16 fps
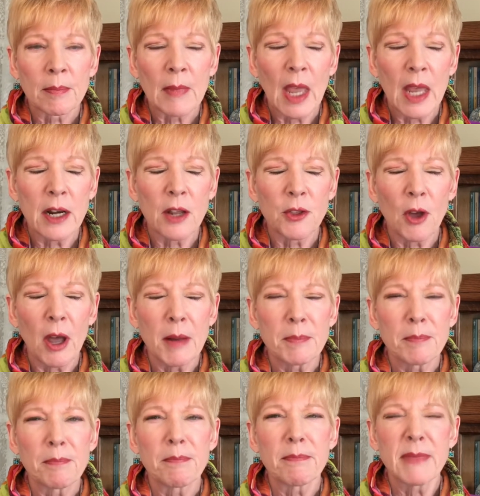And I thought,
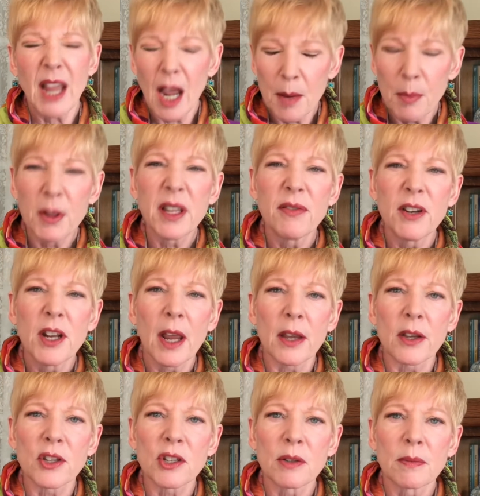yeah, I believe he
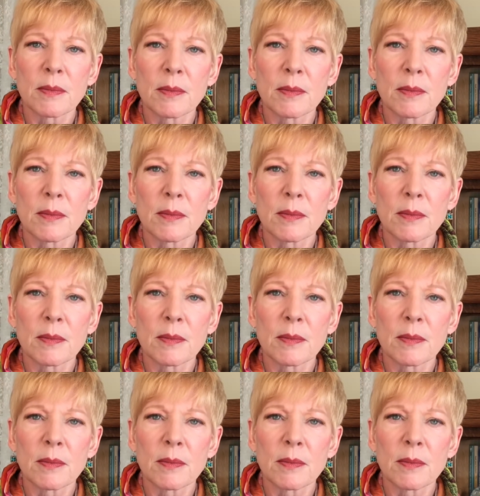does.